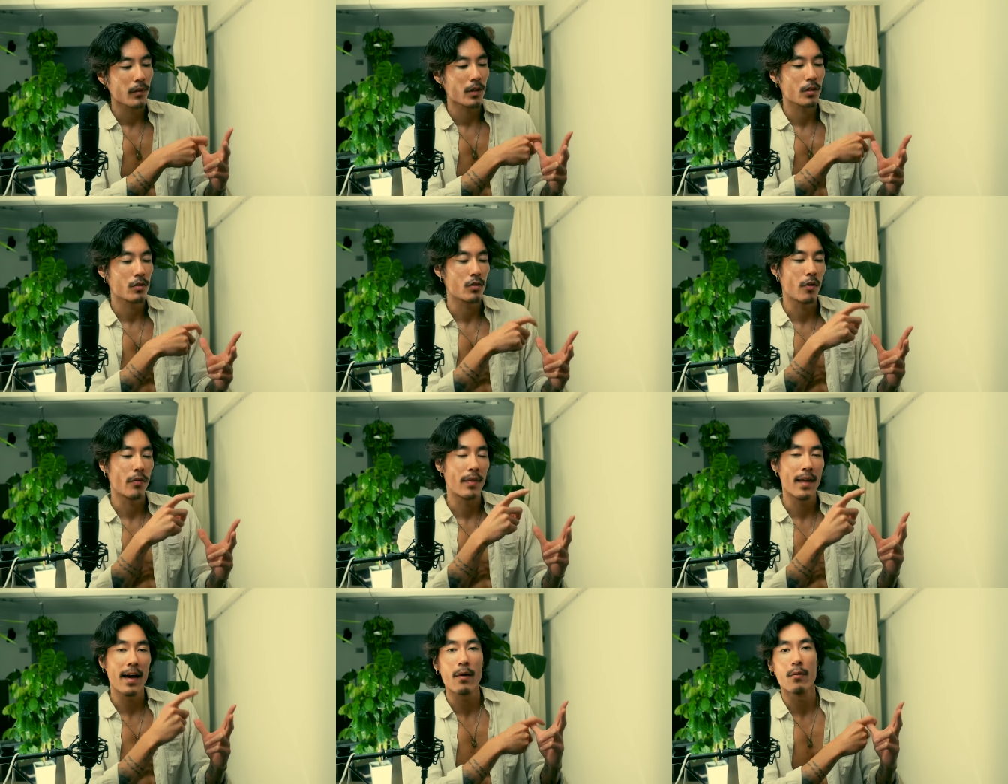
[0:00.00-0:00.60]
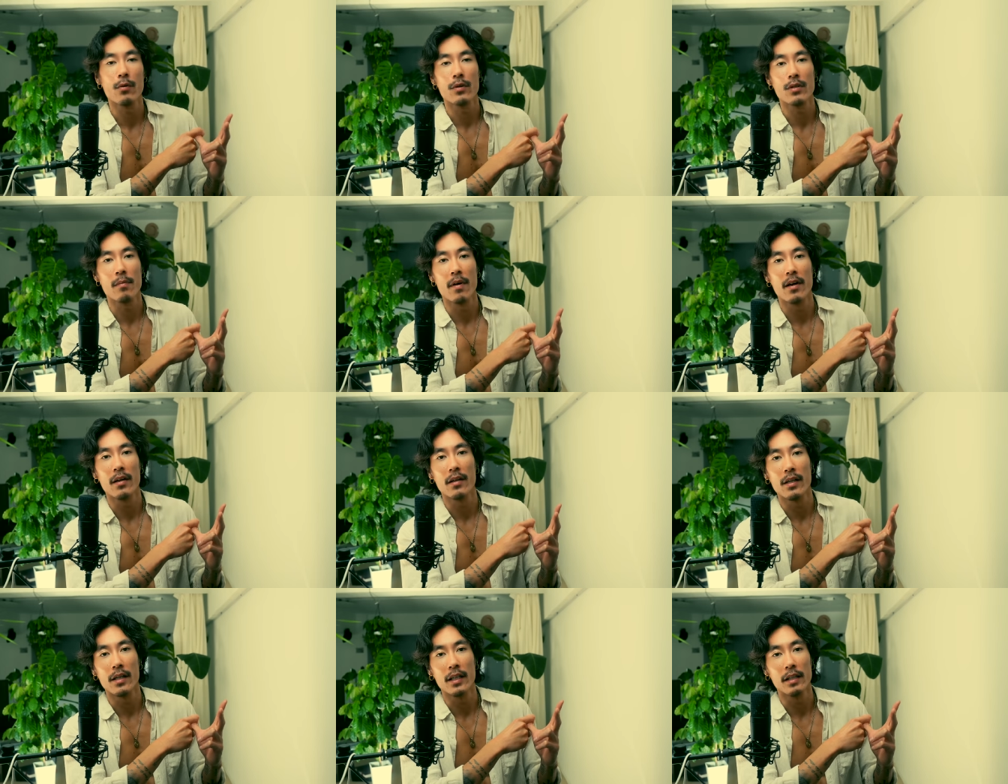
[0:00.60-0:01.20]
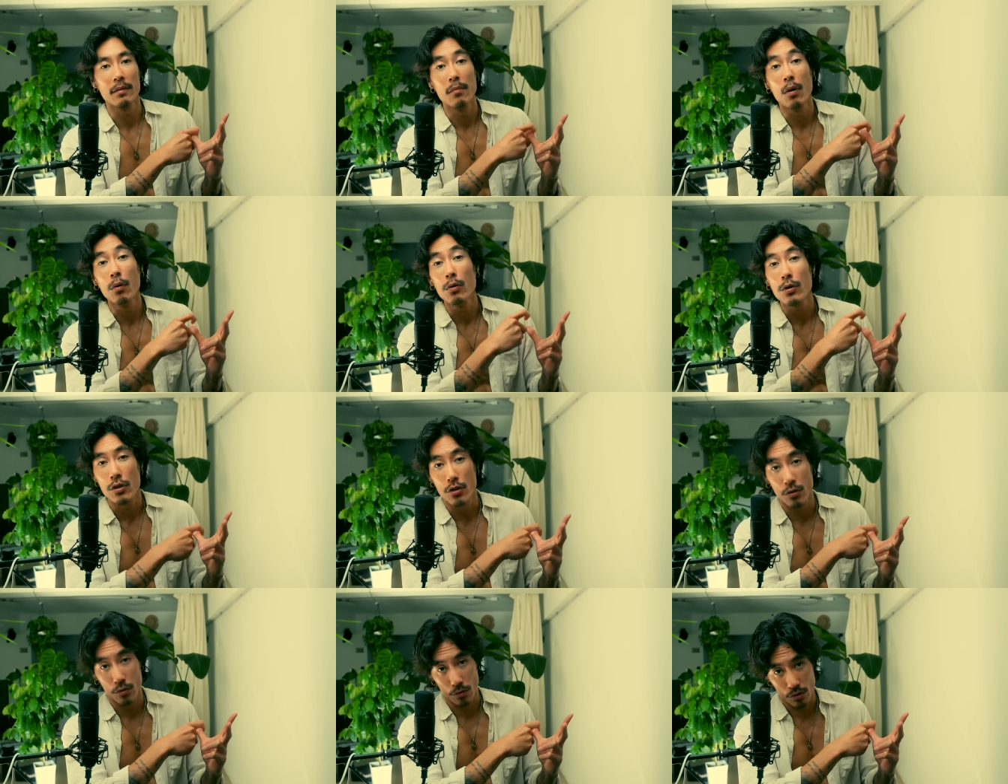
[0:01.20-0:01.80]
So that was my
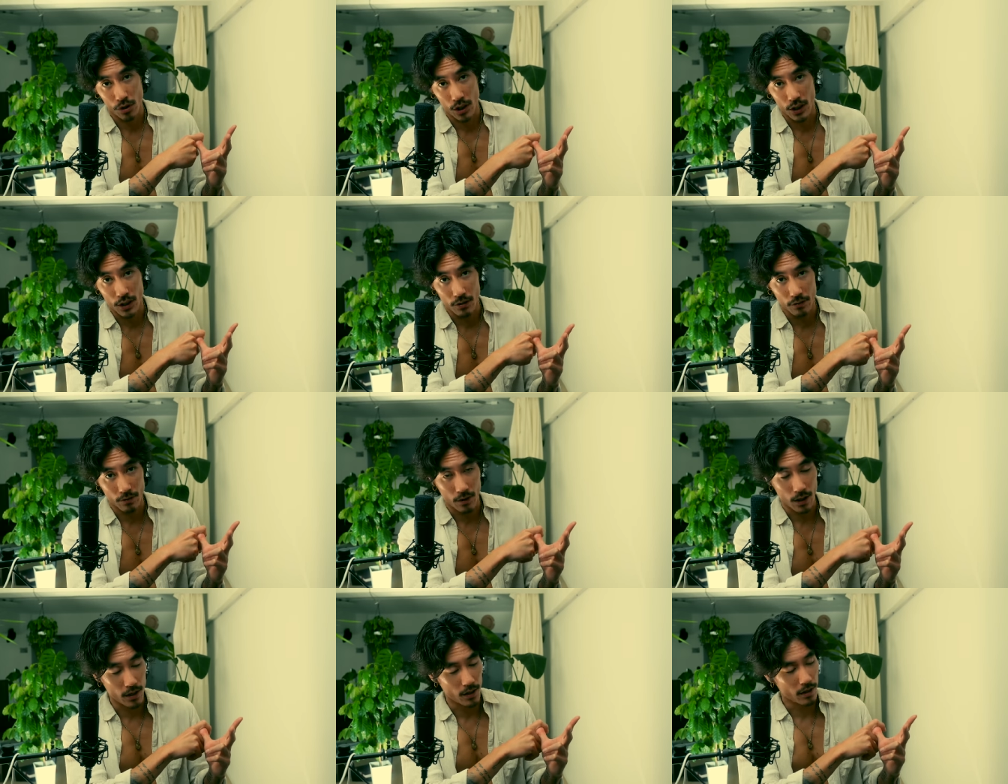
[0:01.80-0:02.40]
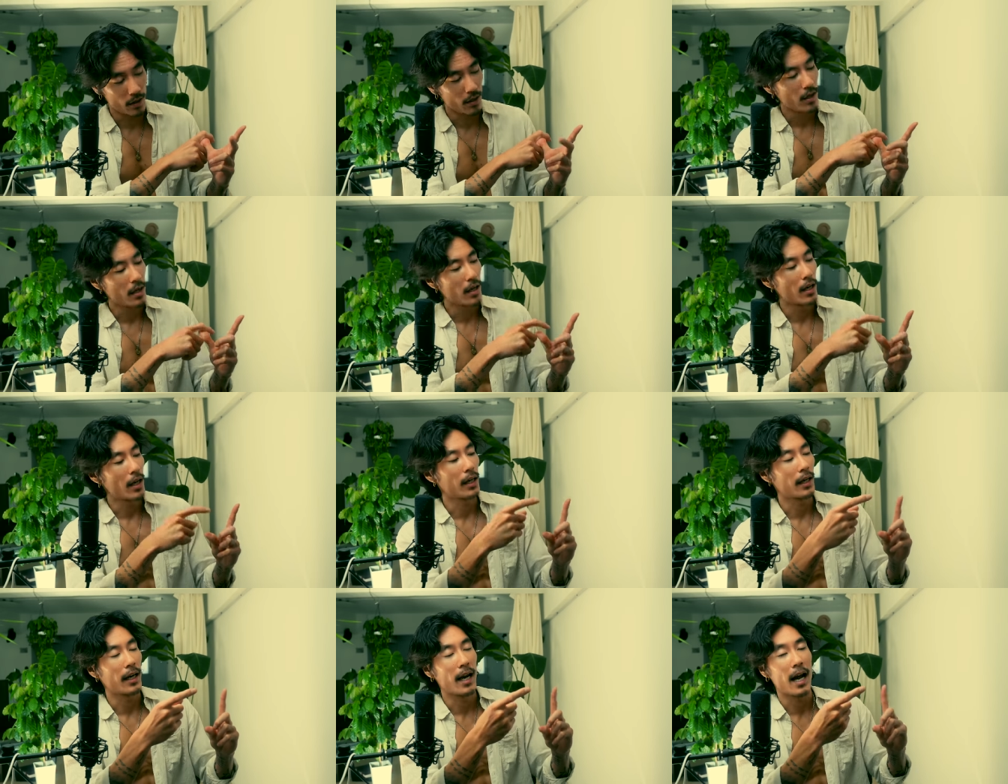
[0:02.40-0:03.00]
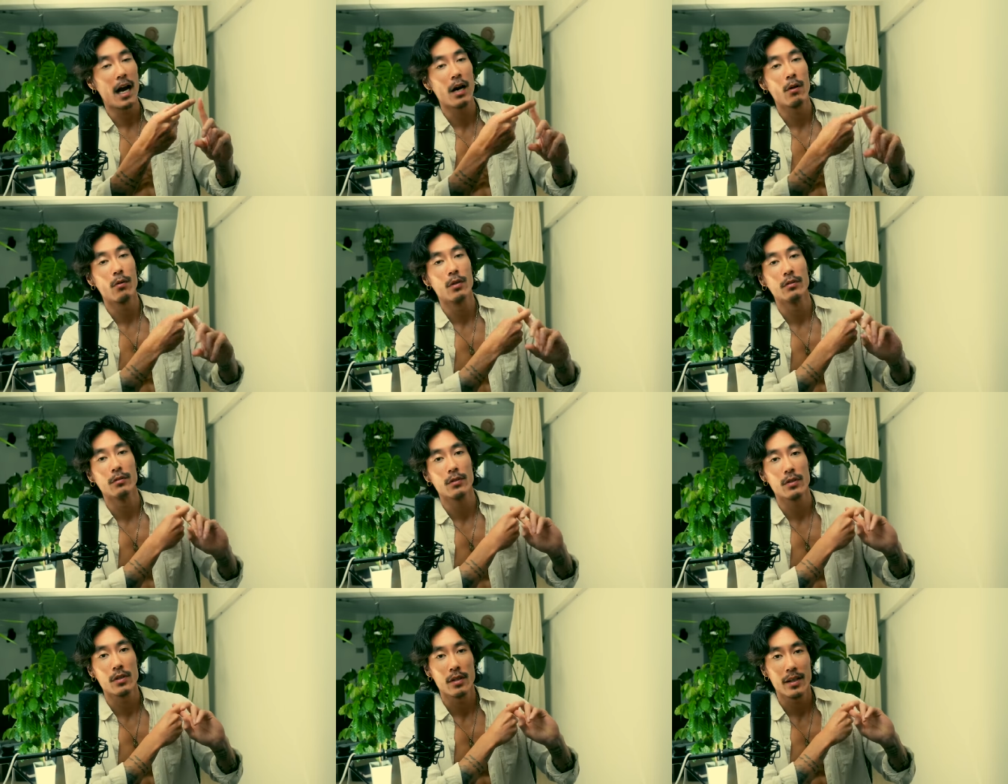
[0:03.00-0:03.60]
emotional state, right? And then how
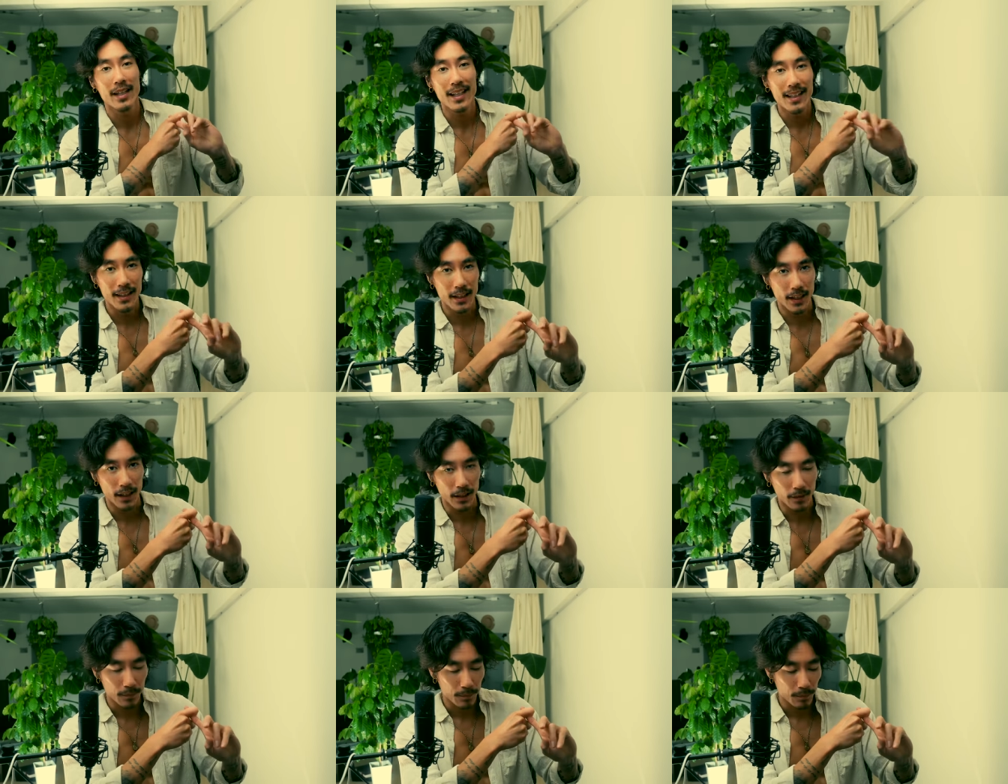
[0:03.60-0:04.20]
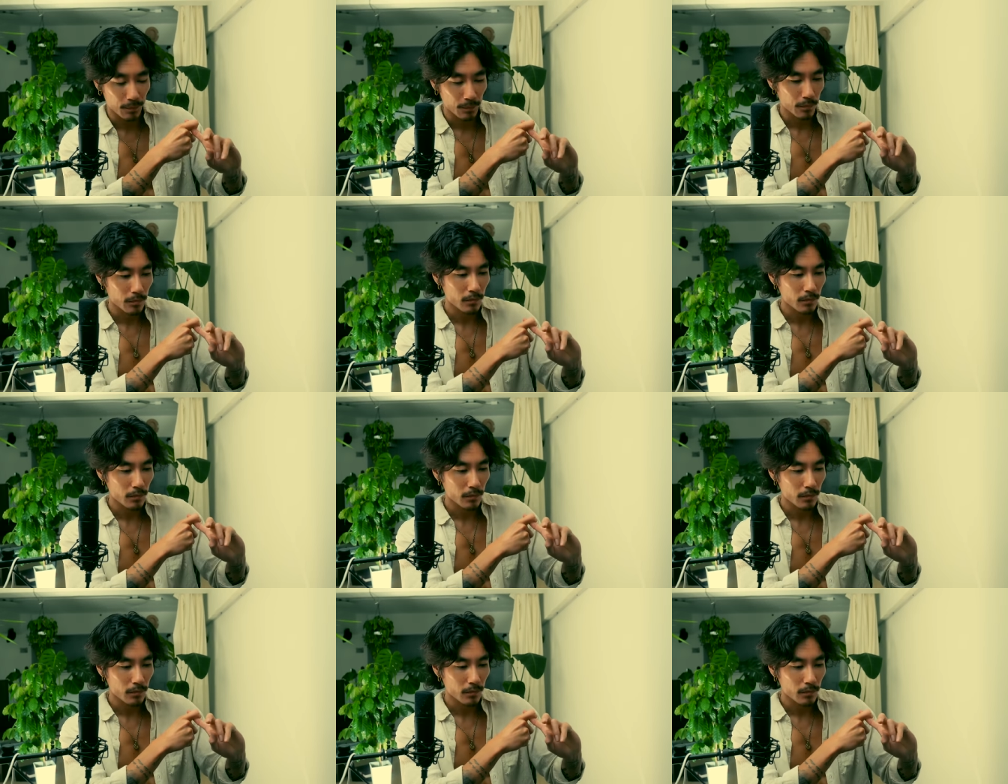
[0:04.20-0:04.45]
I was thinking